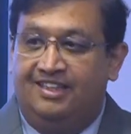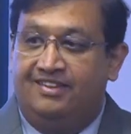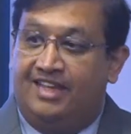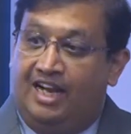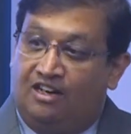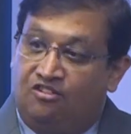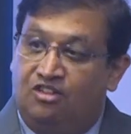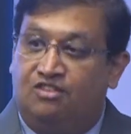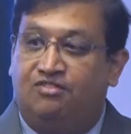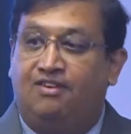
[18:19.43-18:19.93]

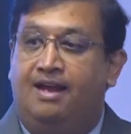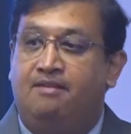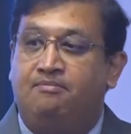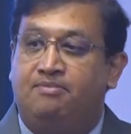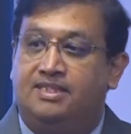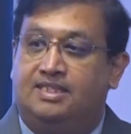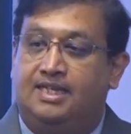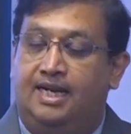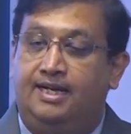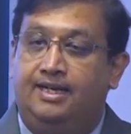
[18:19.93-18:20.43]
That was
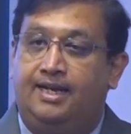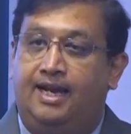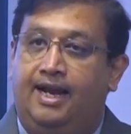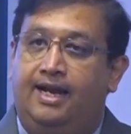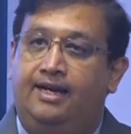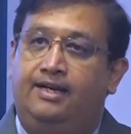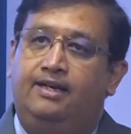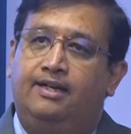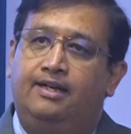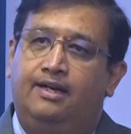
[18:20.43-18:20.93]
5%,
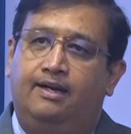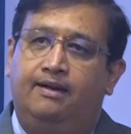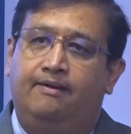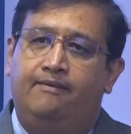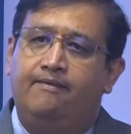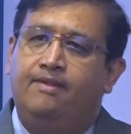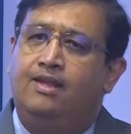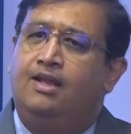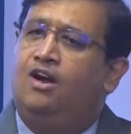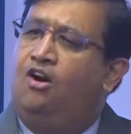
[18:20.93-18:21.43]
and
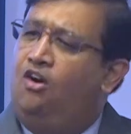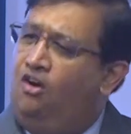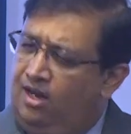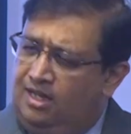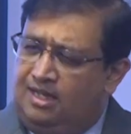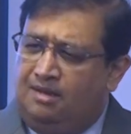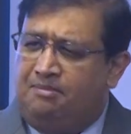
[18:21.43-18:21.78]
all